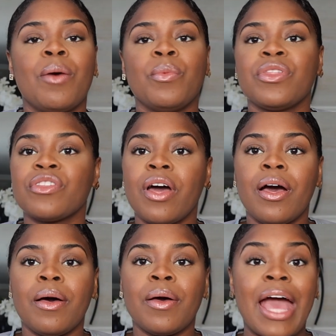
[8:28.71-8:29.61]
with
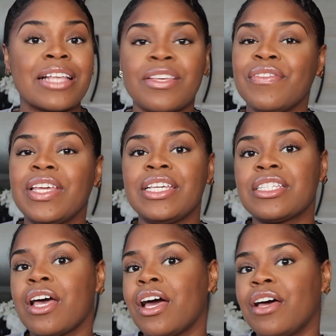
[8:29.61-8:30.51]

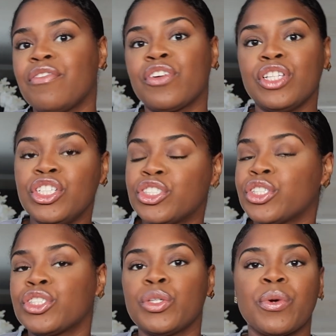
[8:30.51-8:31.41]
activities for
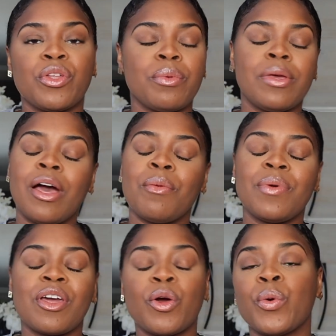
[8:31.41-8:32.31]
leisure. So whether it be
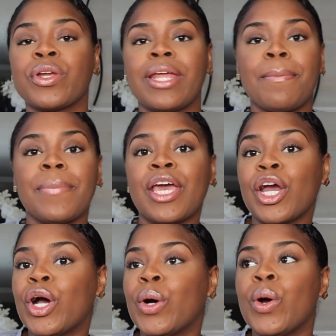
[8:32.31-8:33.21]
helping coordinate
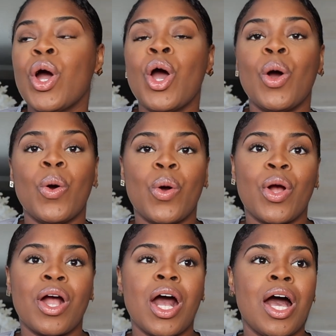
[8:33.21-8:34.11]
bingo,
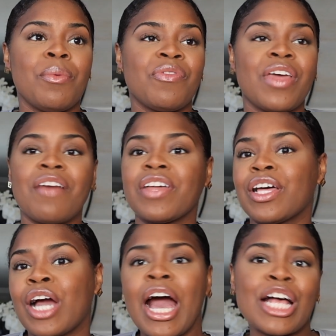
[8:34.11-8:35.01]
or if they have like
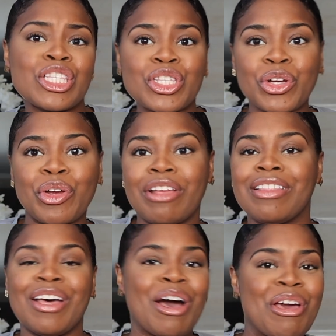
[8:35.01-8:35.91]
a concert in
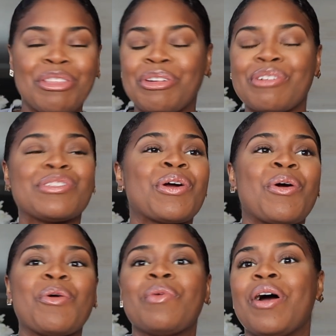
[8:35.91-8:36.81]
the nursing
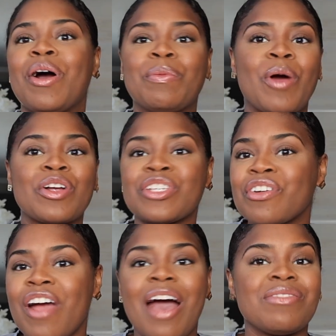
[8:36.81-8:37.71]
home, arts and
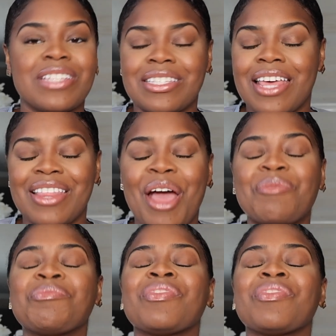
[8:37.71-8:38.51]
crafts, things like that.